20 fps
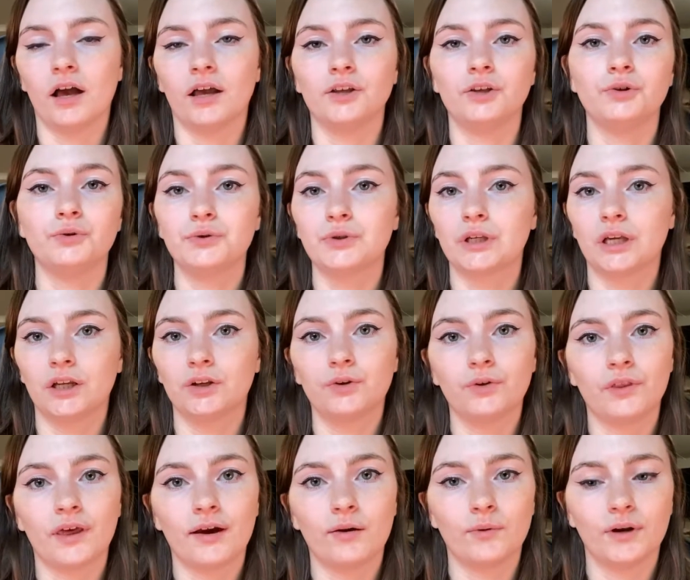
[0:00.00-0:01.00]
Usually I
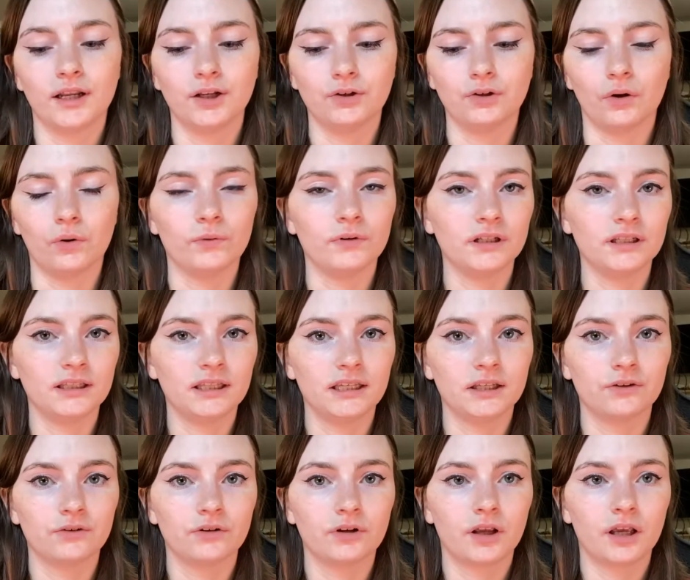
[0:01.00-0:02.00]
do that when I don't need the
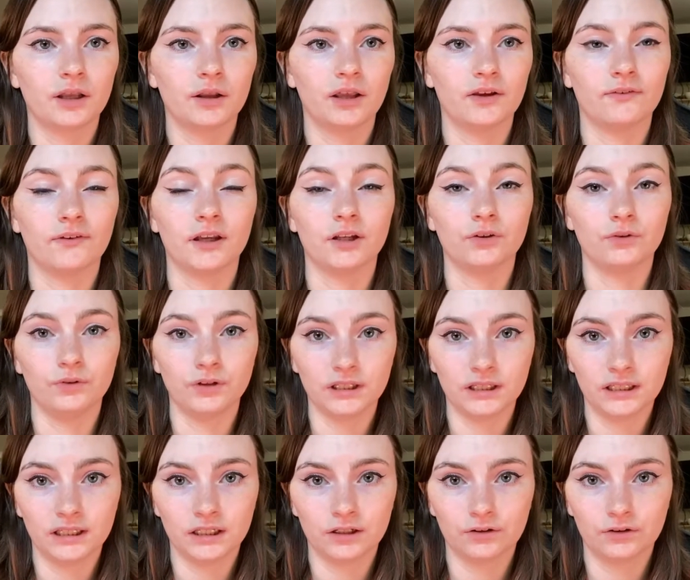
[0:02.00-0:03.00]
internet. If I do
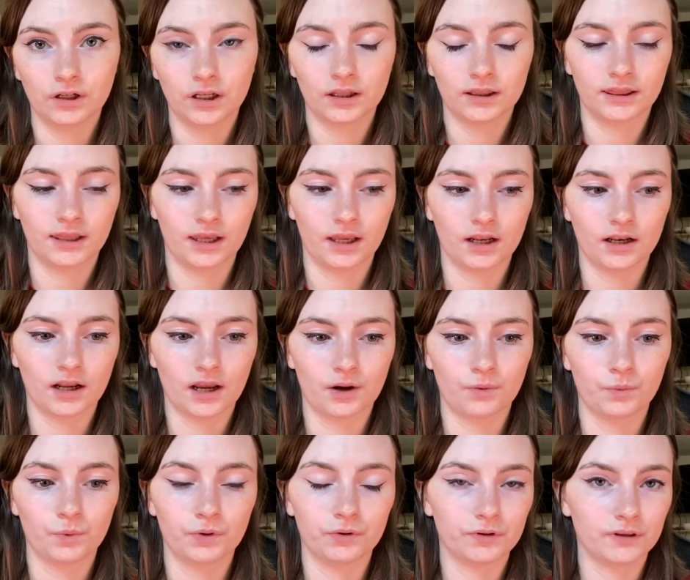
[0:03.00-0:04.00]
need the internet, then I
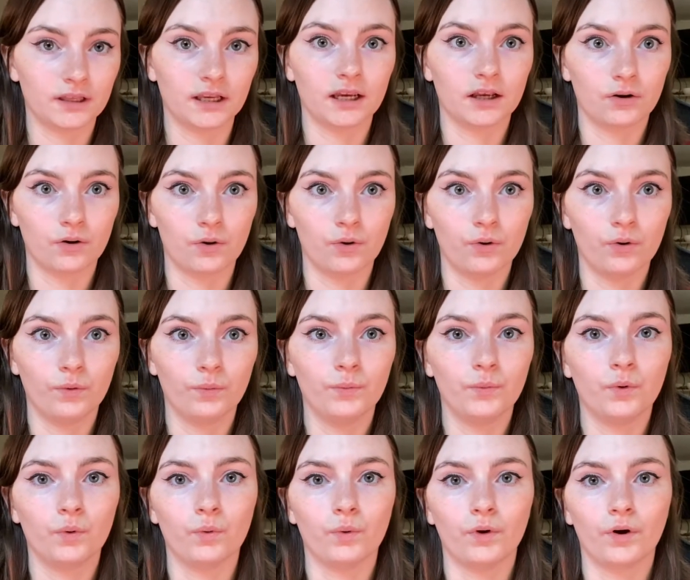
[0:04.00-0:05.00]
will stay at
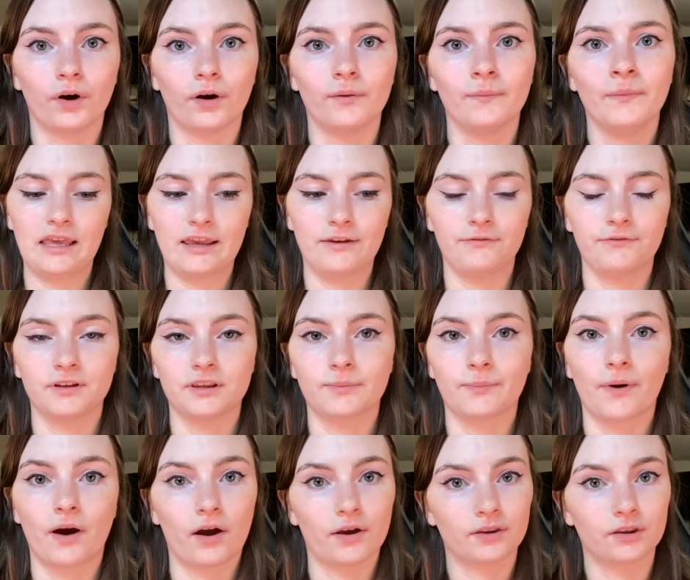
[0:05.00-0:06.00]
home, or if it's
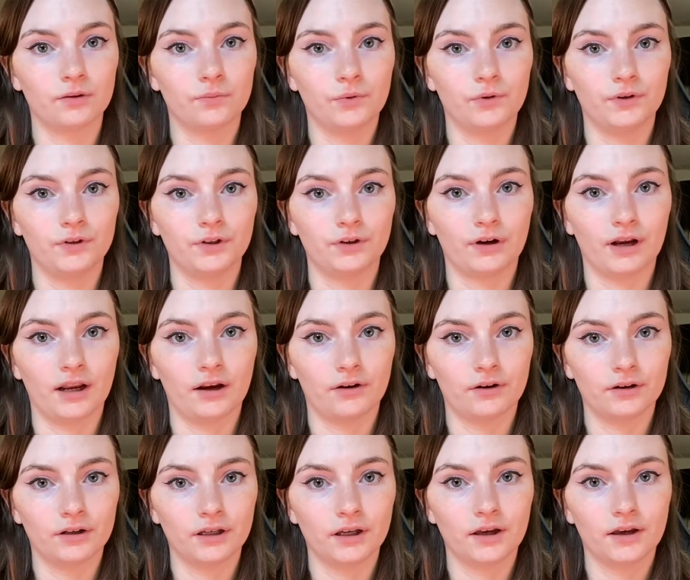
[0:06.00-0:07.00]
possible in your
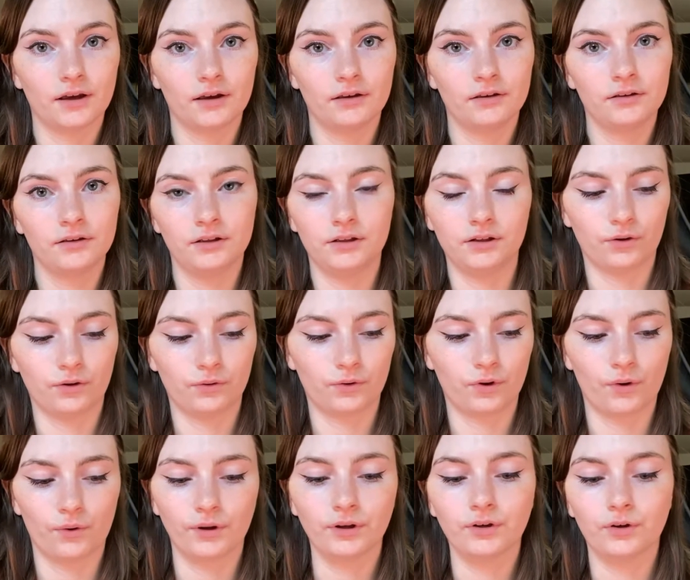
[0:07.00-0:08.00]
area,
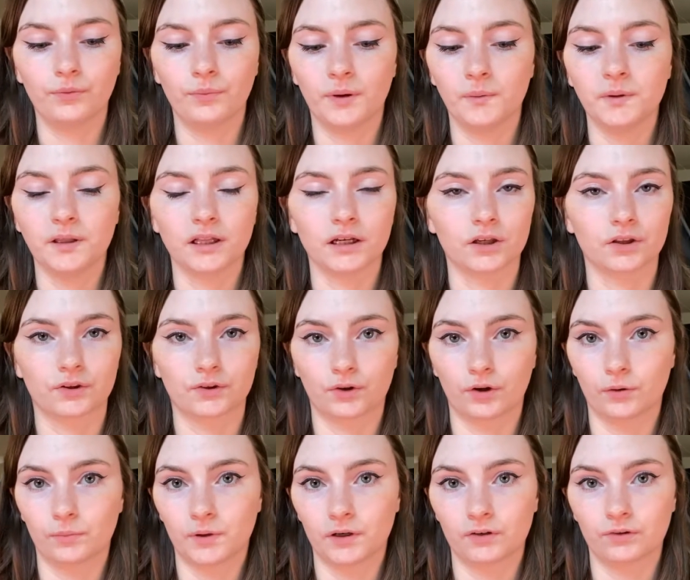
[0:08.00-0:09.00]
going to maybe like a
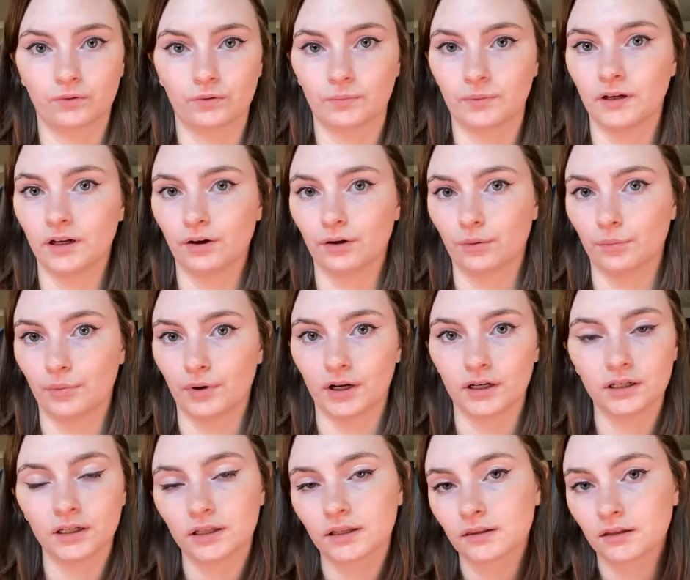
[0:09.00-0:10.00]
Starbucks or a Panera
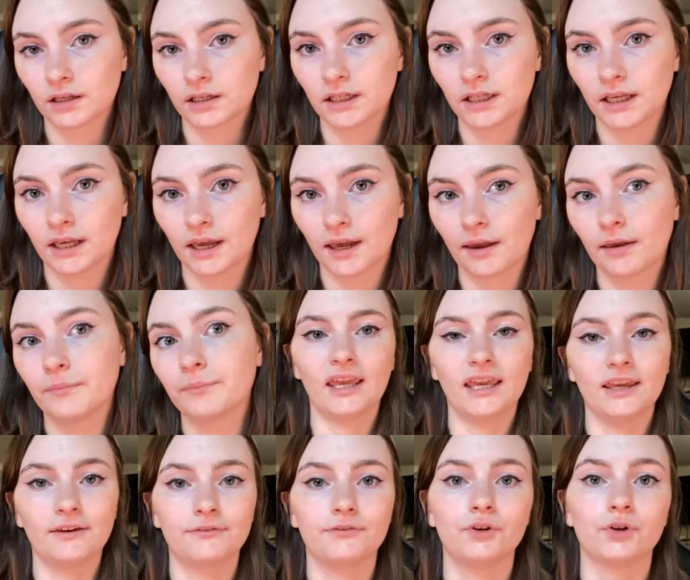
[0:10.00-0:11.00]
Bread to study at.
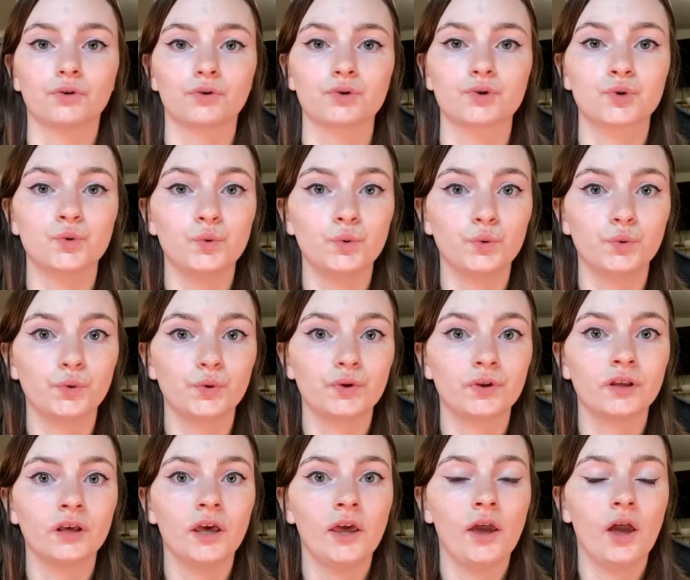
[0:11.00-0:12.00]
If your
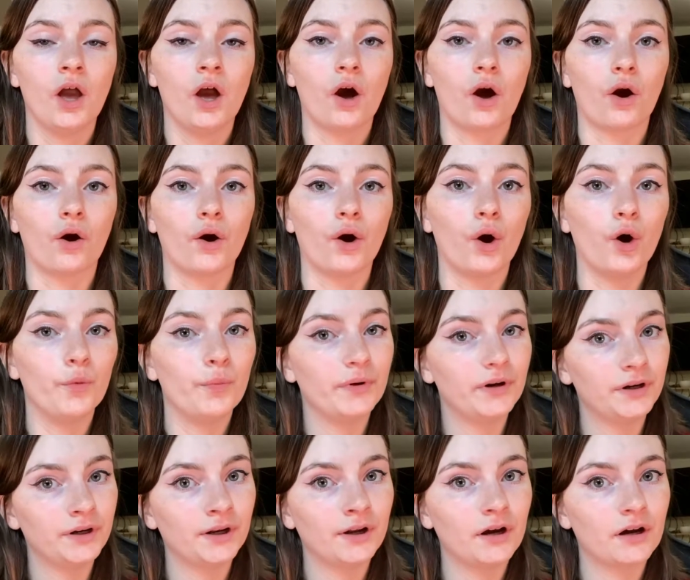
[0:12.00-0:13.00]
schools are
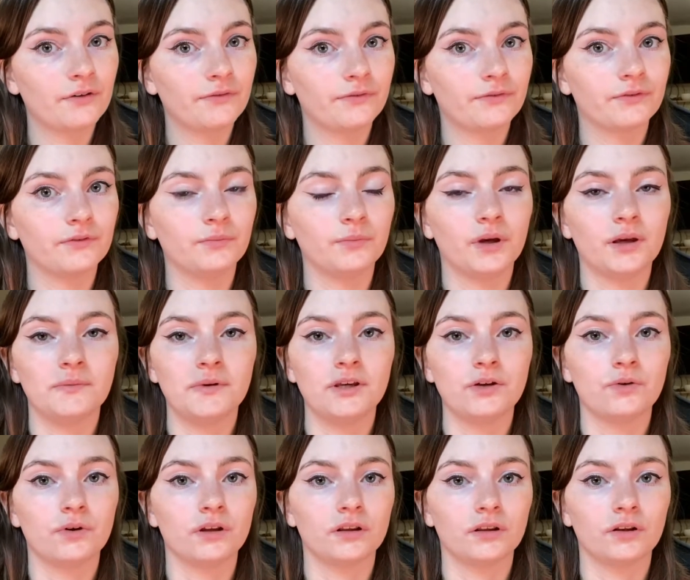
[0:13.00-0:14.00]
open enough, maybe
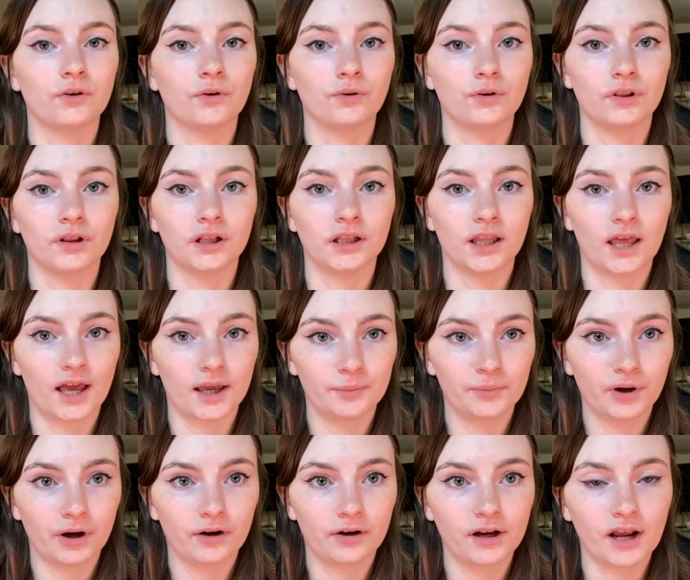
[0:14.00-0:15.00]
you can go to the
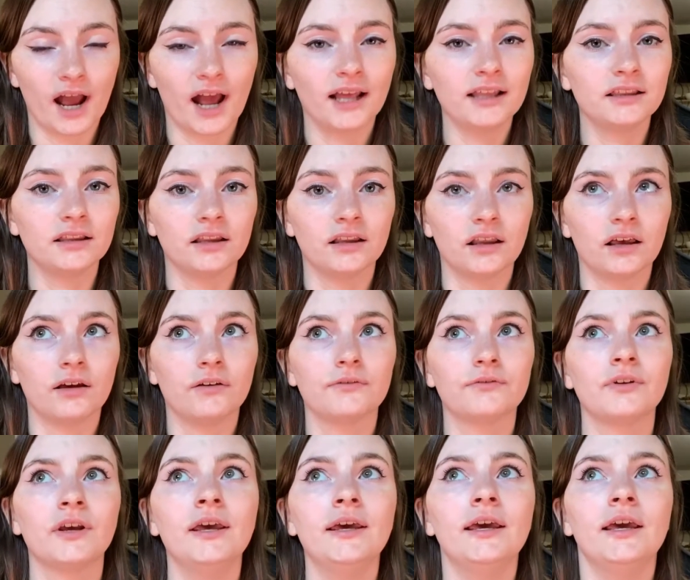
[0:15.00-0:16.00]
library. I
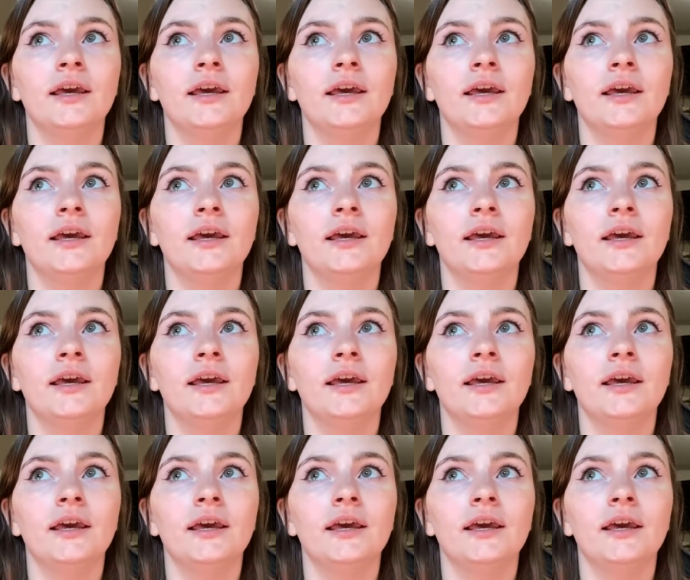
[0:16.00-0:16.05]
loved